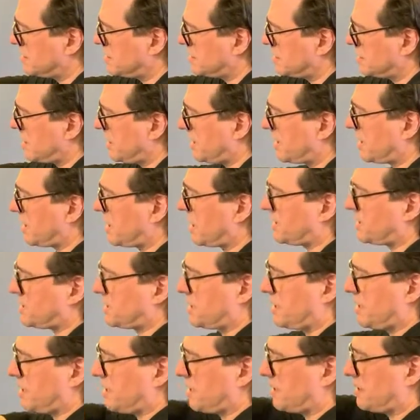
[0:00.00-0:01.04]
and cut the
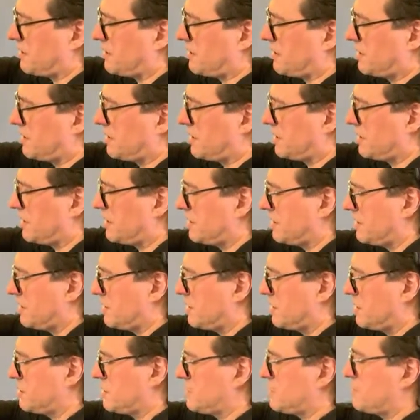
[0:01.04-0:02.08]
hair
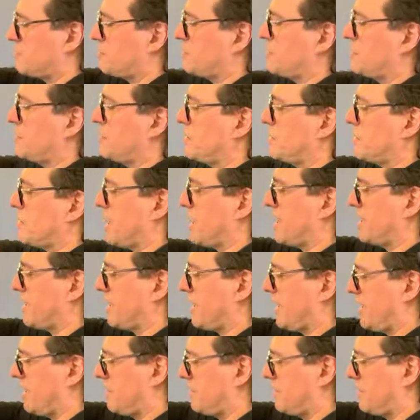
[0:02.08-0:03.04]
through your guideline.